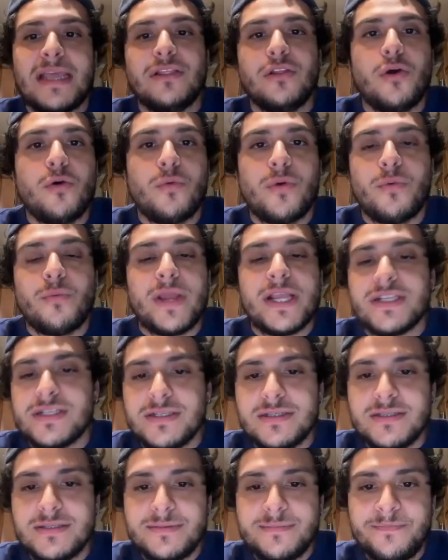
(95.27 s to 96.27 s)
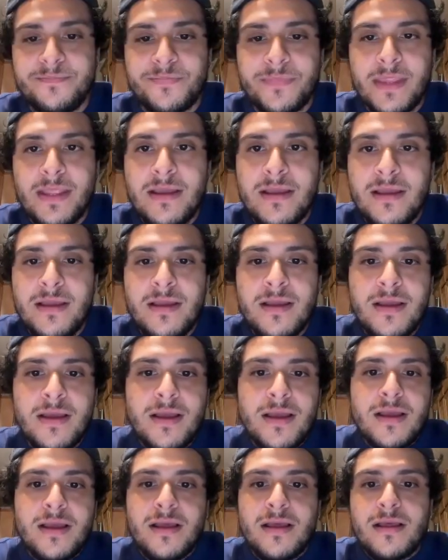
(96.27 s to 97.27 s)
lower wages.
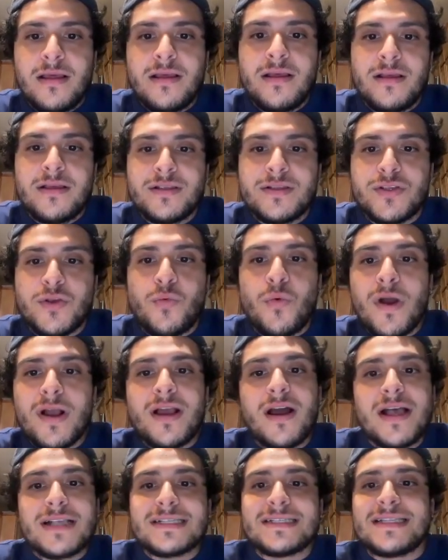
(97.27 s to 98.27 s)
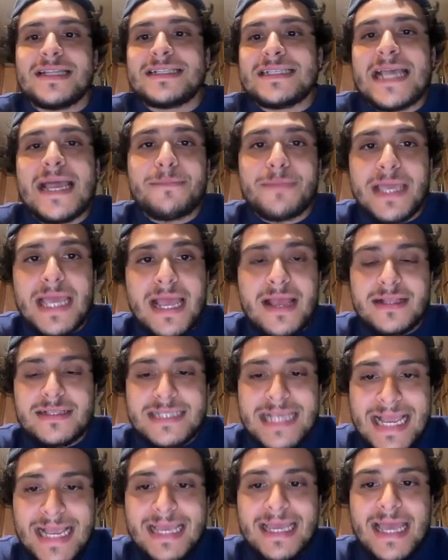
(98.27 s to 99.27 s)
So, what causes the tech
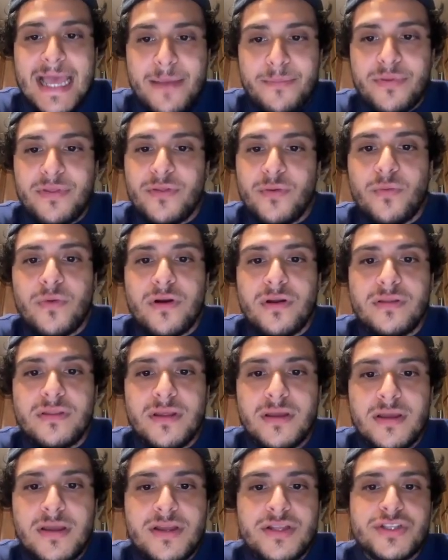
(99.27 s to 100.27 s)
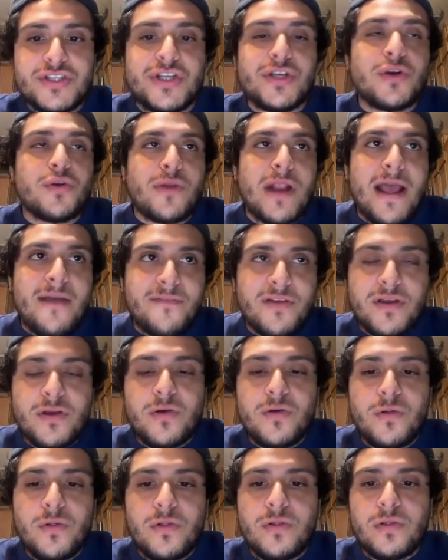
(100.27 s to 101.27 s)
gap in the world?
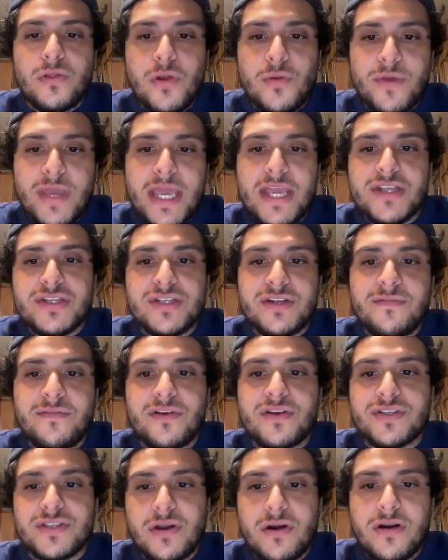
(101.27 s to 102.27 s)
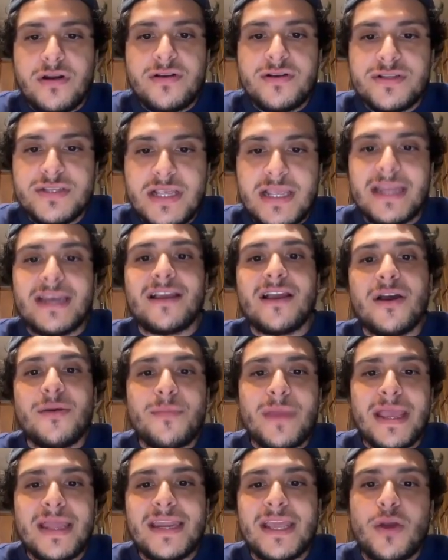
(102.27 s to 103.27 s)
Geographical location for starters, income
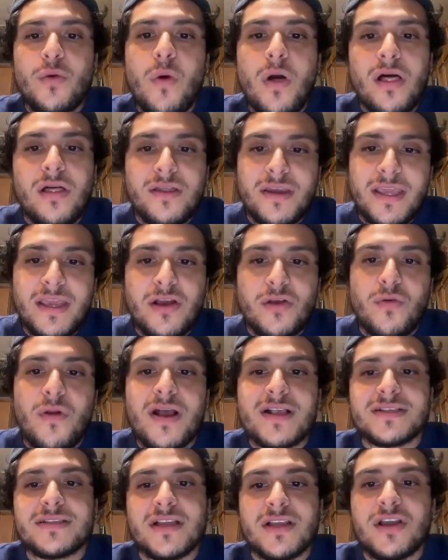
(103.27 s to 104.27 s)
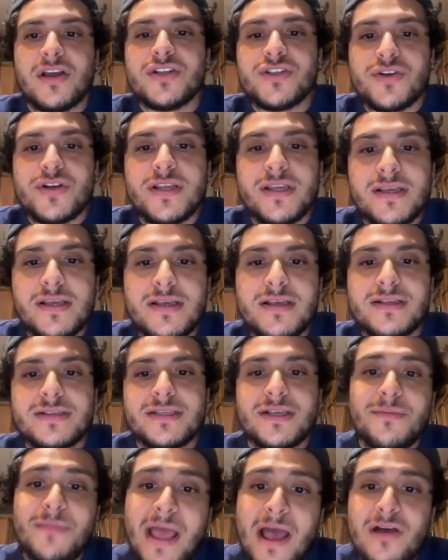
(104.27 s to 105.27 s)
inequality across the country.
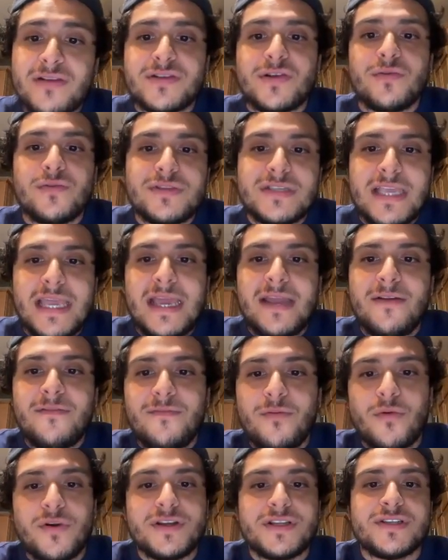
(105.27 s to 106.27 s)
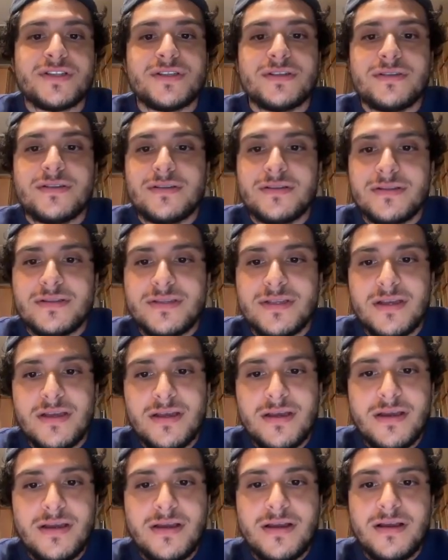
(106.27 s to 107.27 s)
Some households can't afford
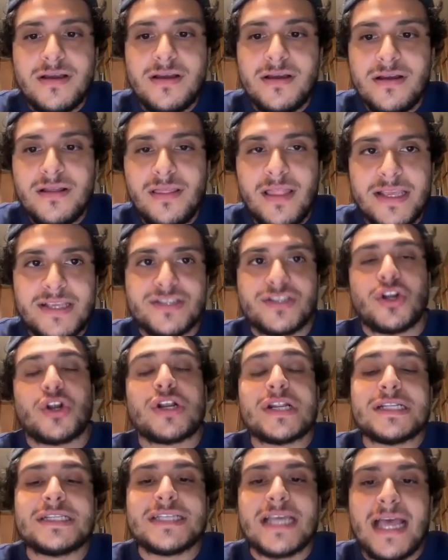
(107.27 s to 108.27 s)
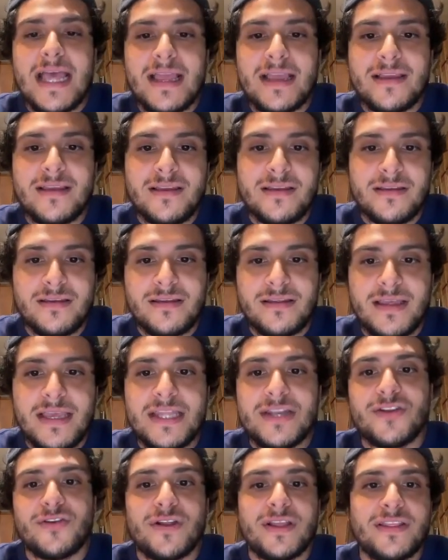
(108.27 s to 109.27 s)
to like certain tech,
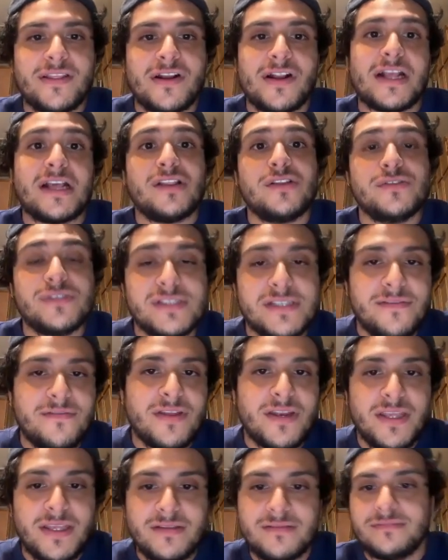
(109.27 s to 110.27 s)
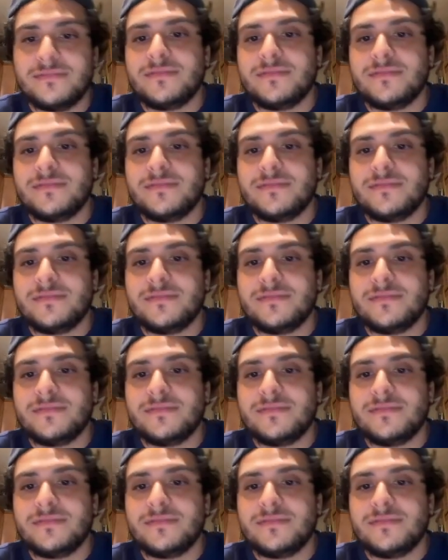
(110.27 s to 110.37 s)
hindering their inclusivity